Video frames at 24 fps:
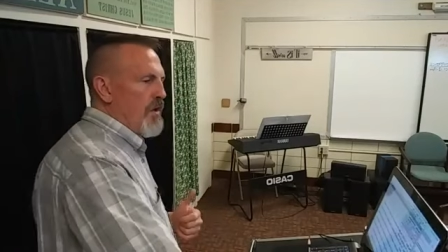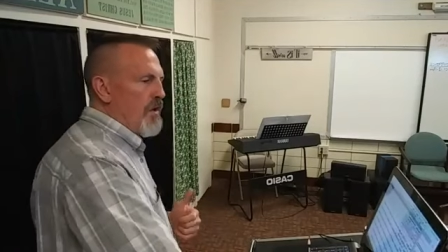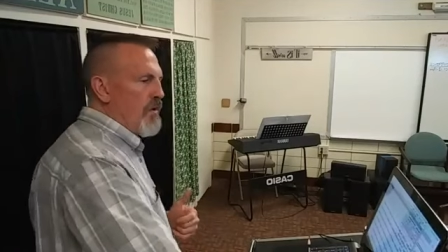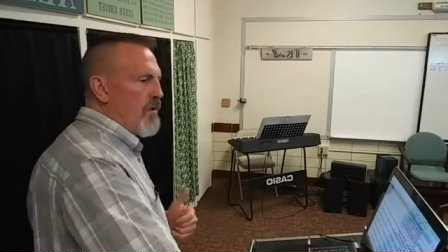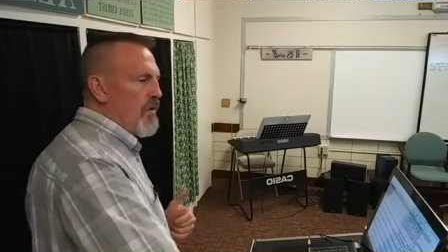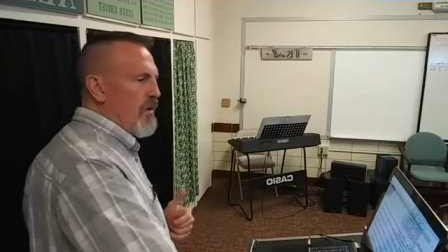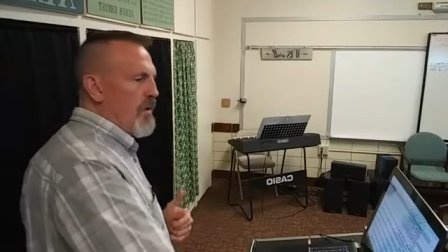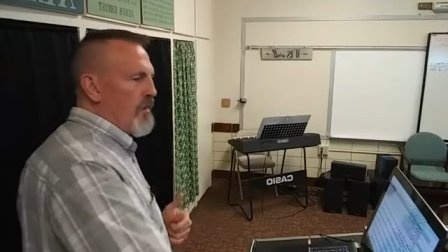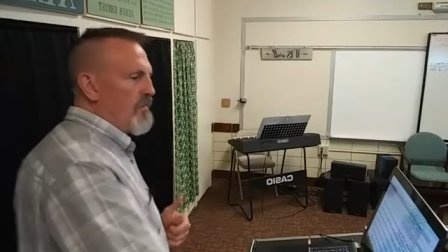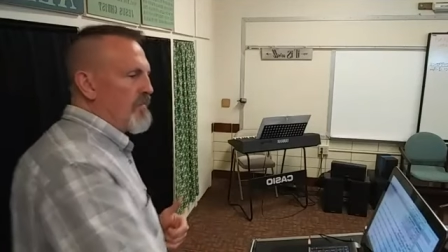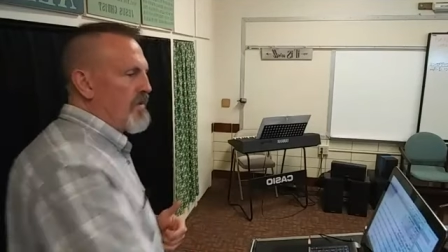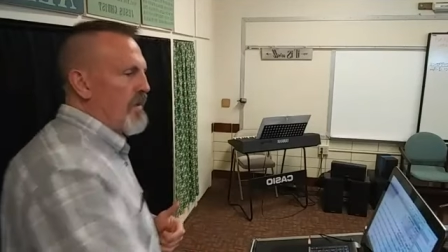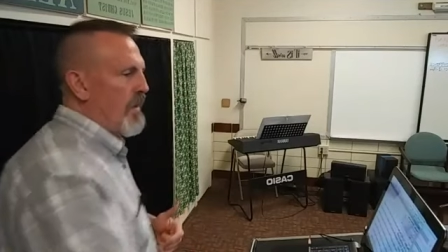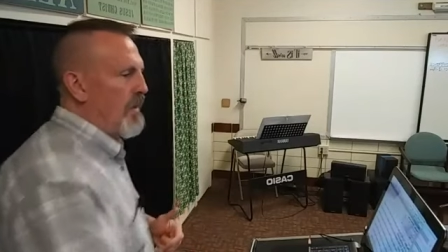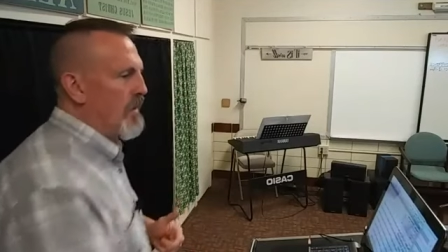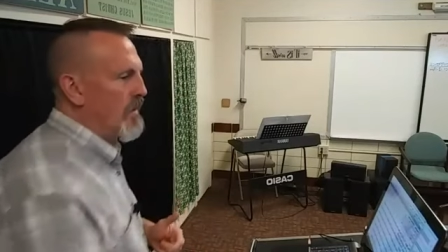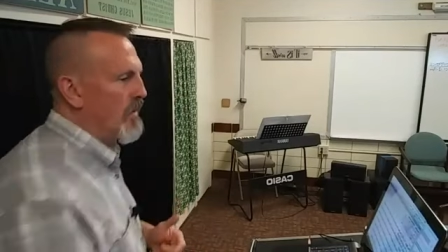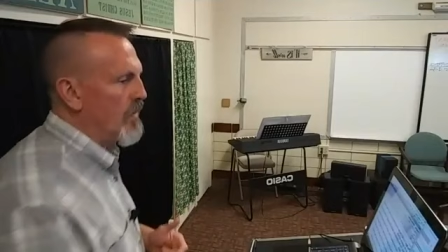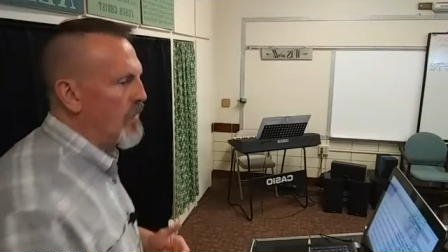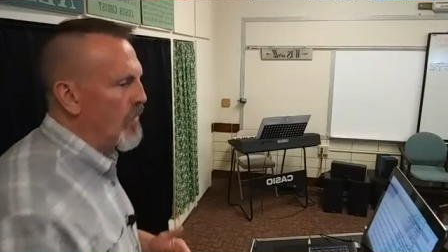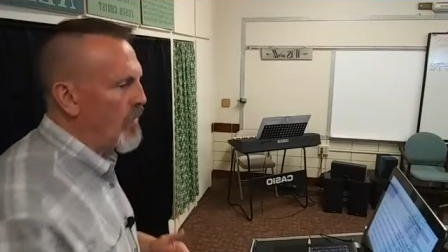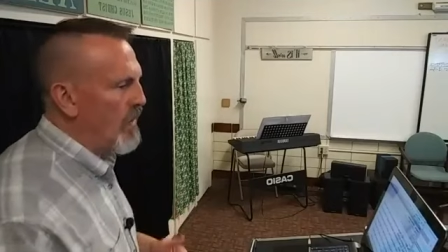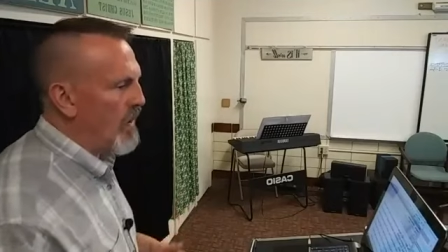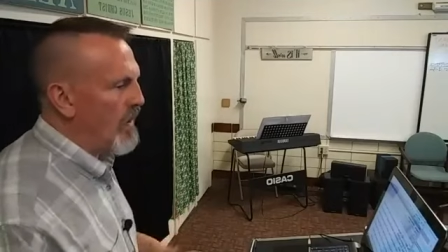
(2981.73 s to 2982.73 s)
You have
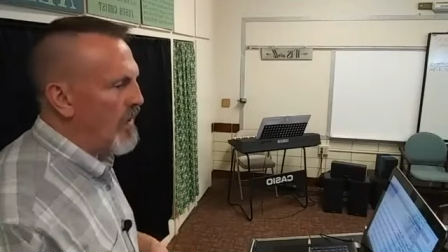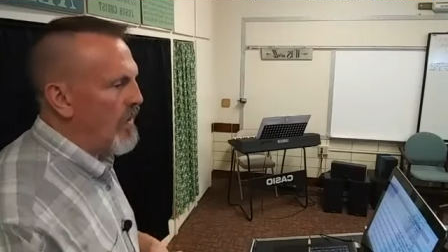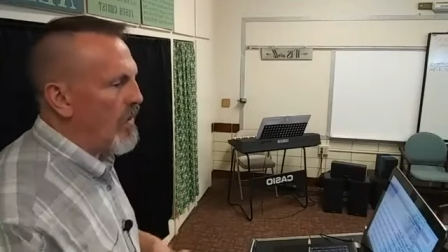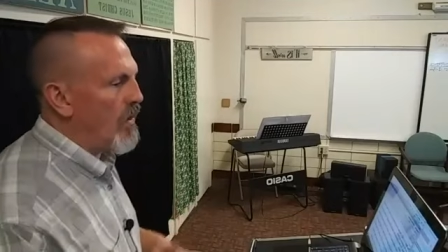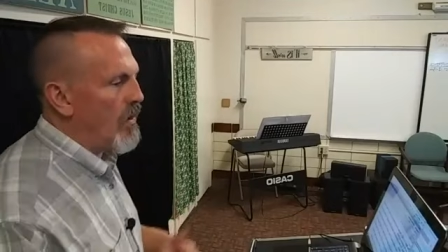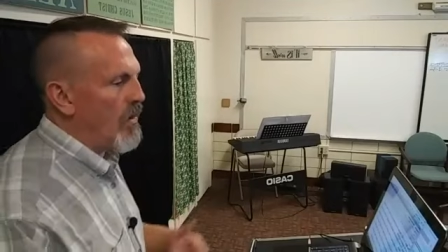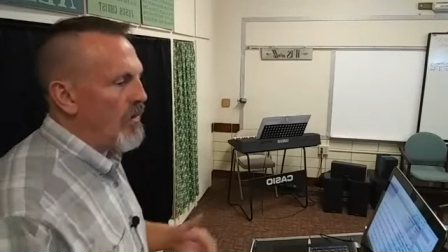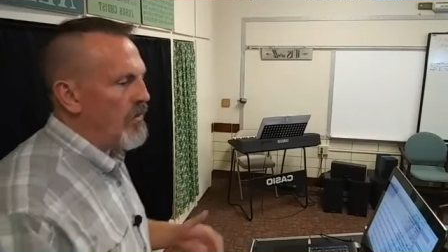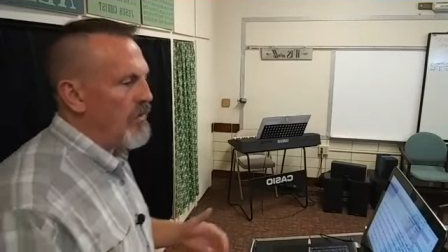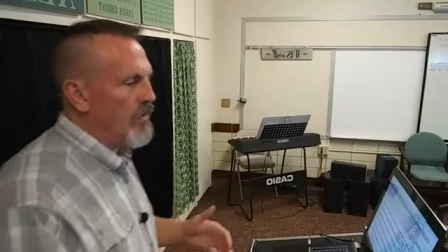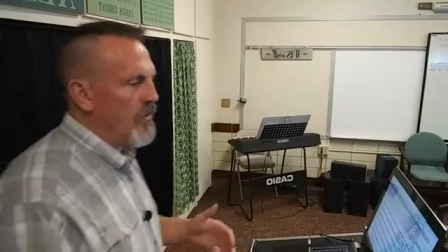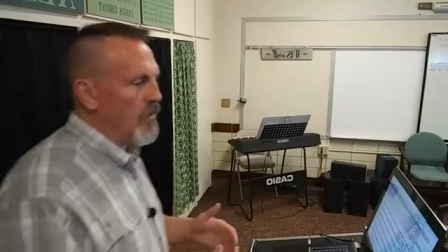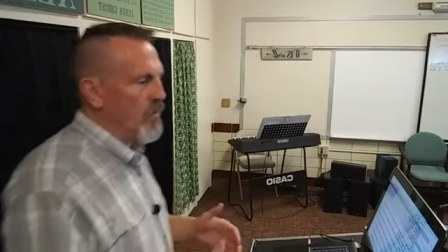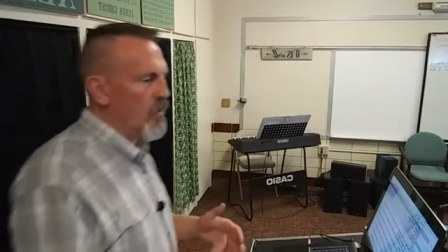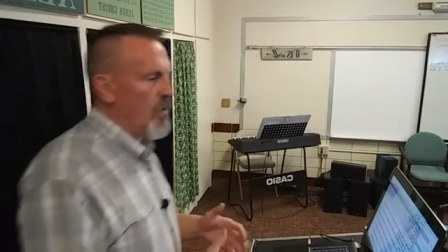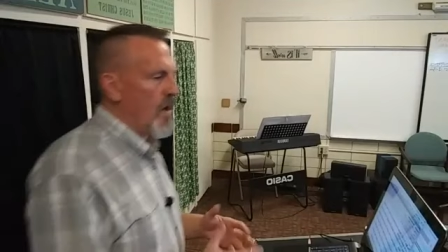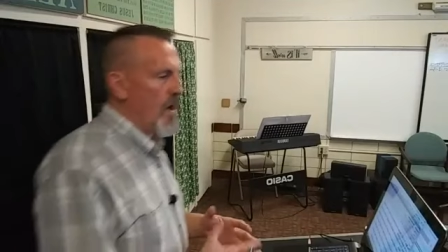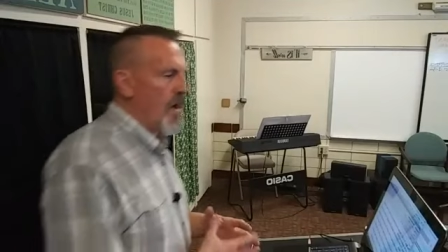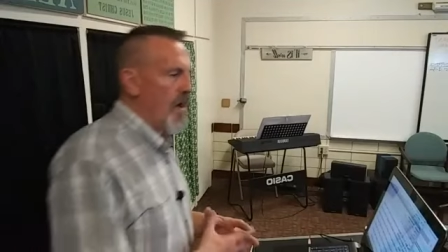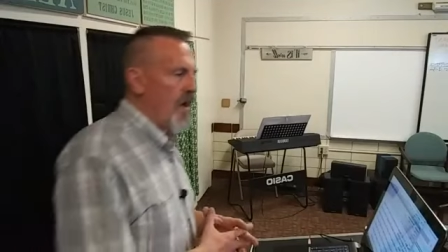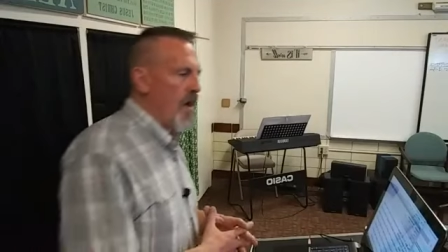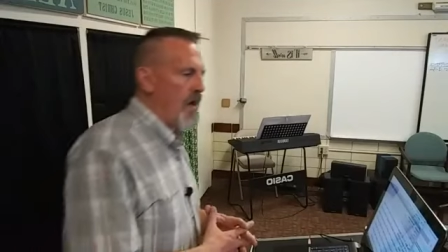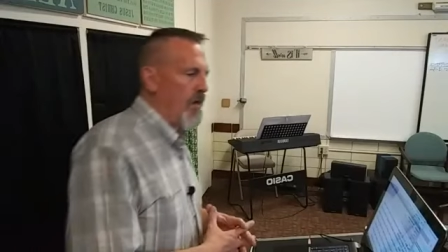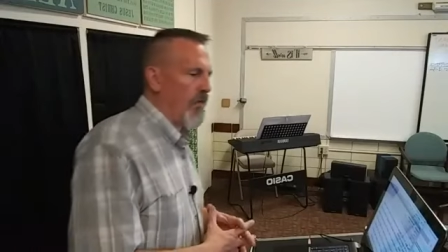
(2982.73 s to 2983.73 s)
taken away all Your
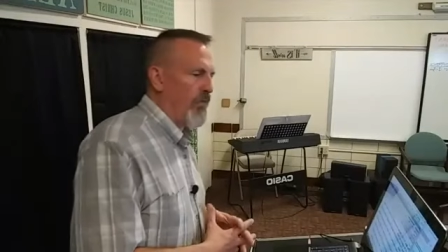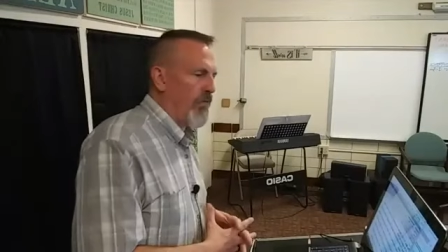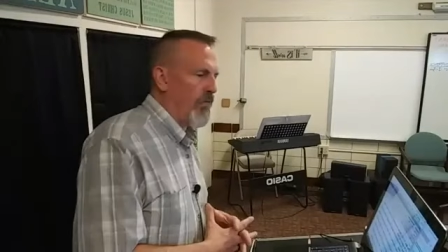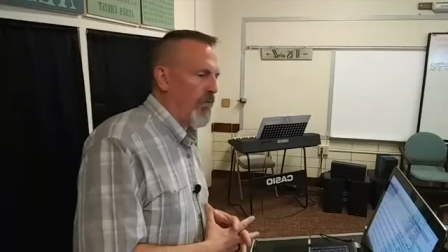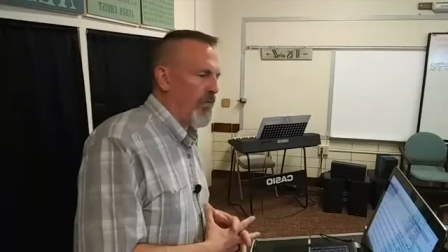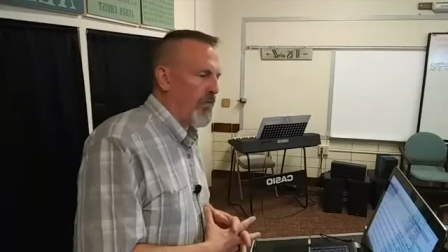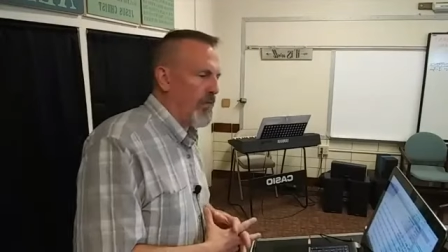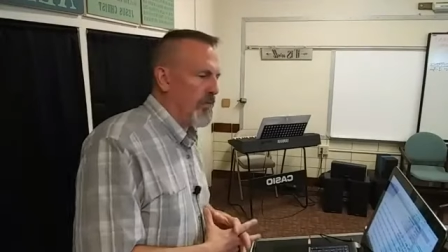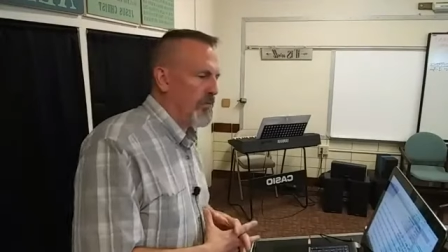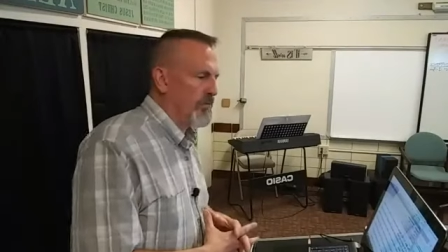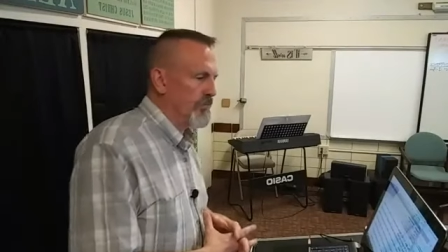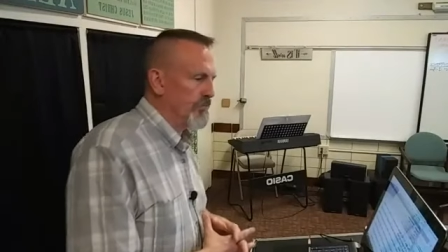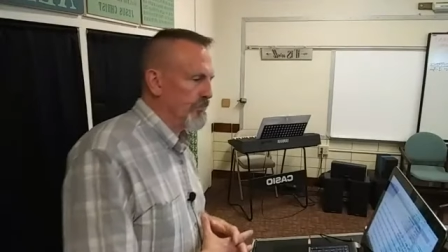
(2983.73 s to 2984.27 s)
wrath.